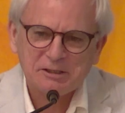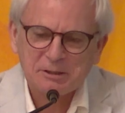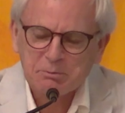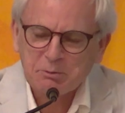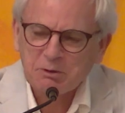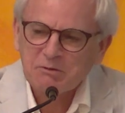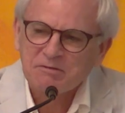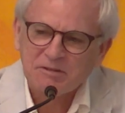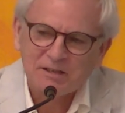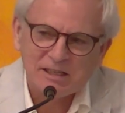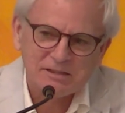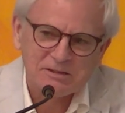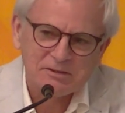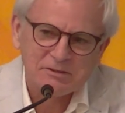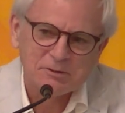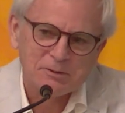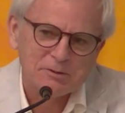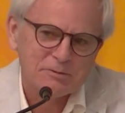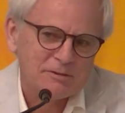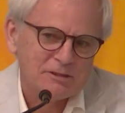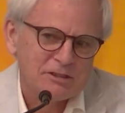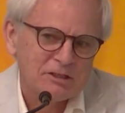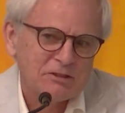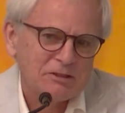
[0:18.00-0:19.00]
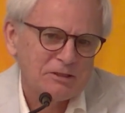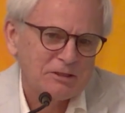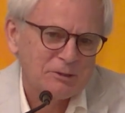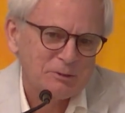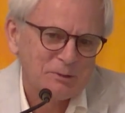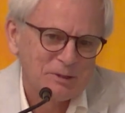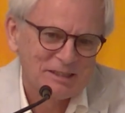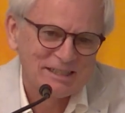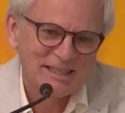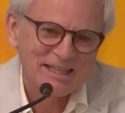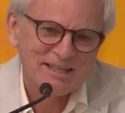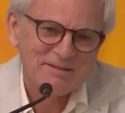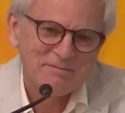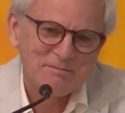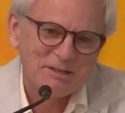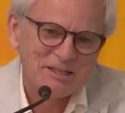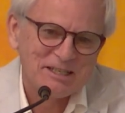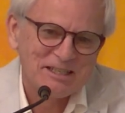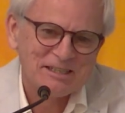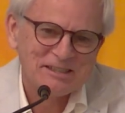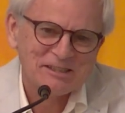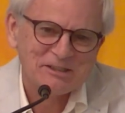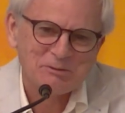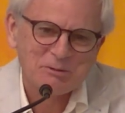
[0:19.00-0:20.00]
professor, so you know what that
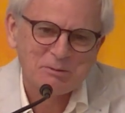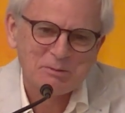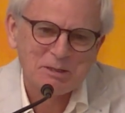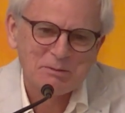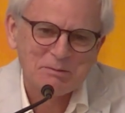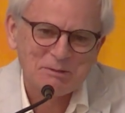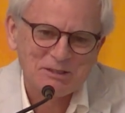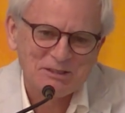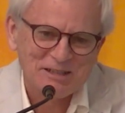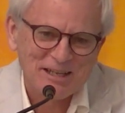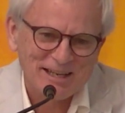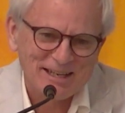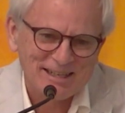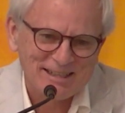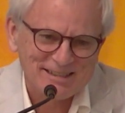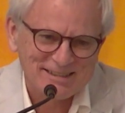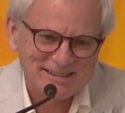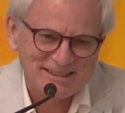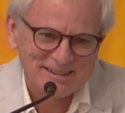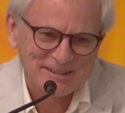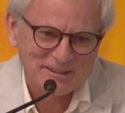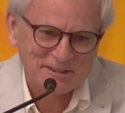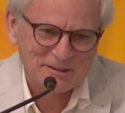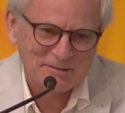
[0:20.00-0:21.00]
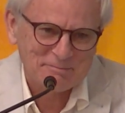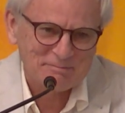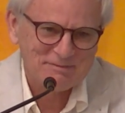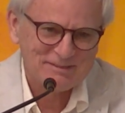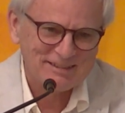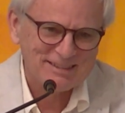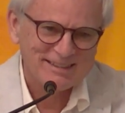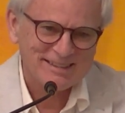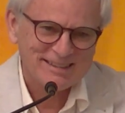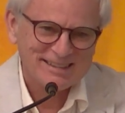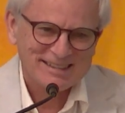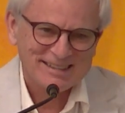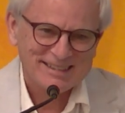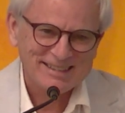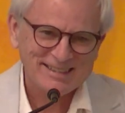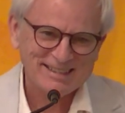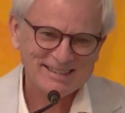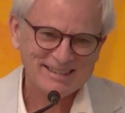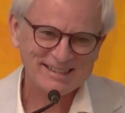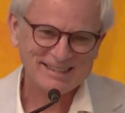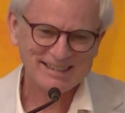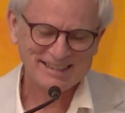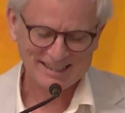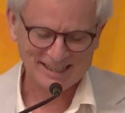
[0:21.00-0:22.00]
means. Remember last year?
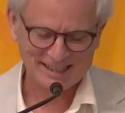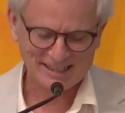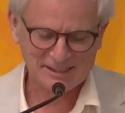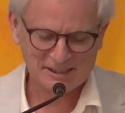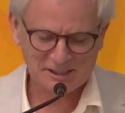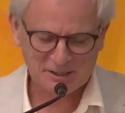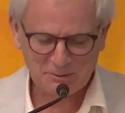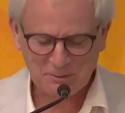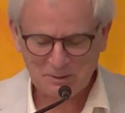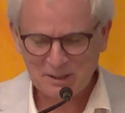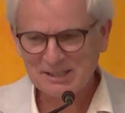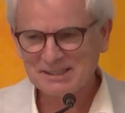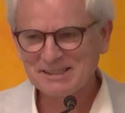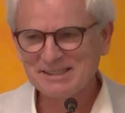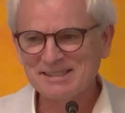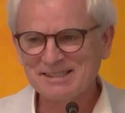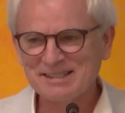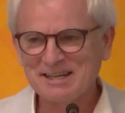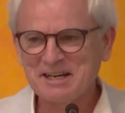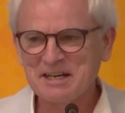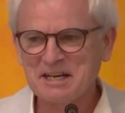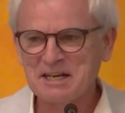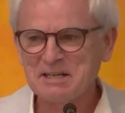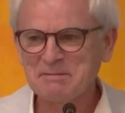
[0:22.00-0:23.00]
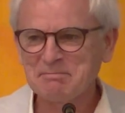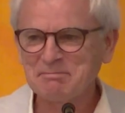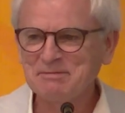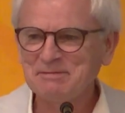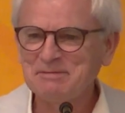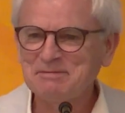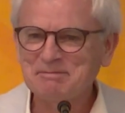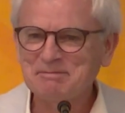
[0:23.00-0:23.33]
It's quiz time.